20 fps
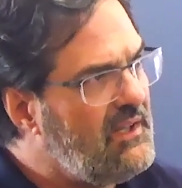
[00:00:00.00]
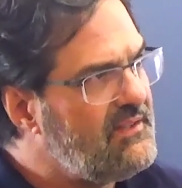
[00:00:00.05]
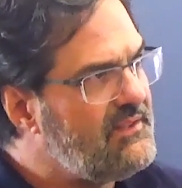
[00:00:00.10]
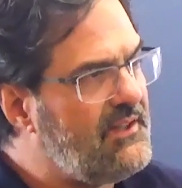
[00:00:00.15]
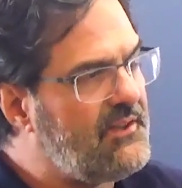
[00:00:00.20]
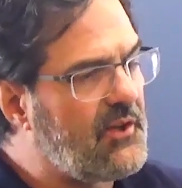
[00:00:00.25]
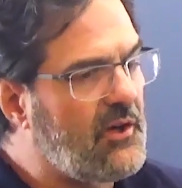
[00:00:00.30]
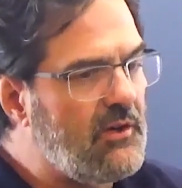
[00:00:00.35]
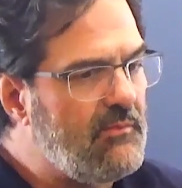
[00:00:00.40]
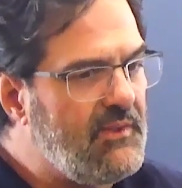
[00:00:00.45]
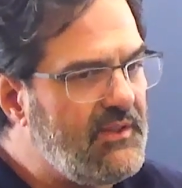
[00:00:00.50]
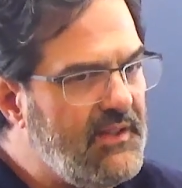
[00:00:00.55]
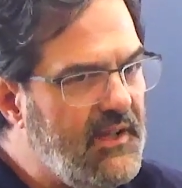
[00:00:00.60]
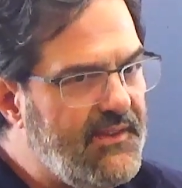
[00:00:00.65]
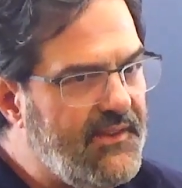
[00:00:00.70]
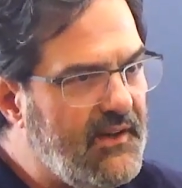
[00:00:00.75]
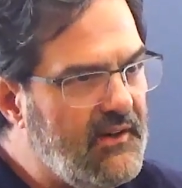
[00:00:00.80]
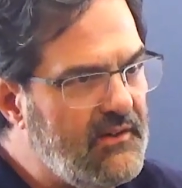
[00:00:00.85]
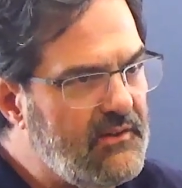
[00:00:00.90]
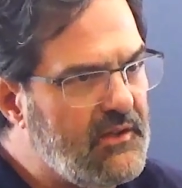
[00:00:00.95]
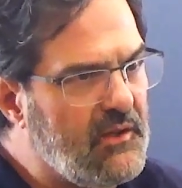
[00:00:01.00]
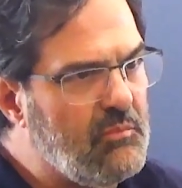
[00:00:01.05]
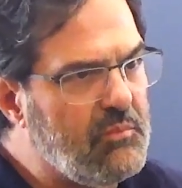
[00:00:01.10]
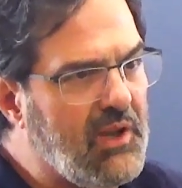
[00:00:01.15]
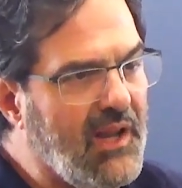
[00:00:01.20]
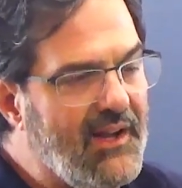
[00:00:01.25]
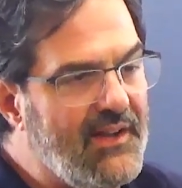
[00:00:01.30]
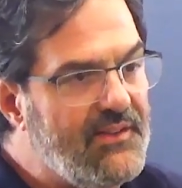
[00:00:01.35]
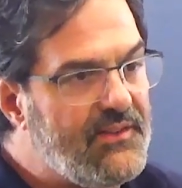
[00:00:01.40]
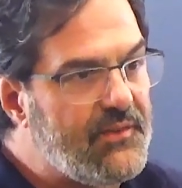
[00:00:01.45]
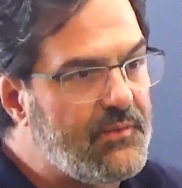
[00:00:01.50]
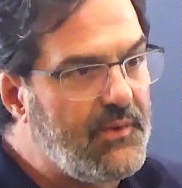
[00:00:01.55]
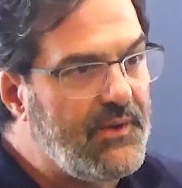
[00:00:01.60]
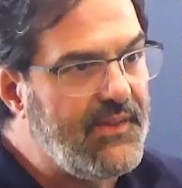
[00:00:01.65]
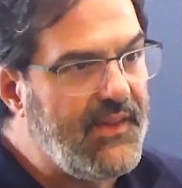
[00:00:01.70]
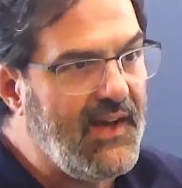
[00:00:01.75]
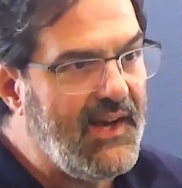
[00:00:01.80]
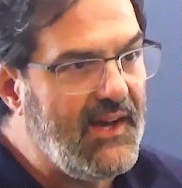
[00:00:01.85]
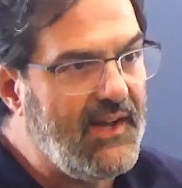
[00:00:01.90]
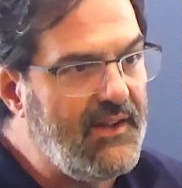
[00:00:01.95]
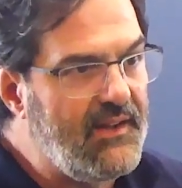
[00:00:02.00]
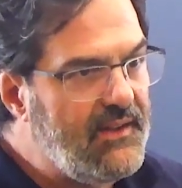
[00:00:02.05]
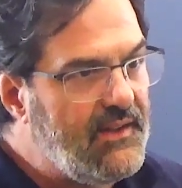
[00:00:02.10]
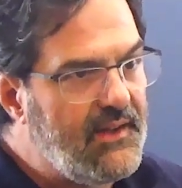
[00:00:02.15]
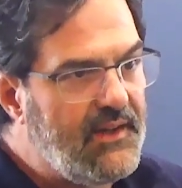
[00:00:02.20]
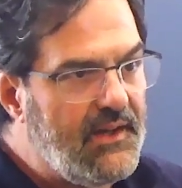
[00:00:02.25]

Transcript: determine that they're in compliance with that.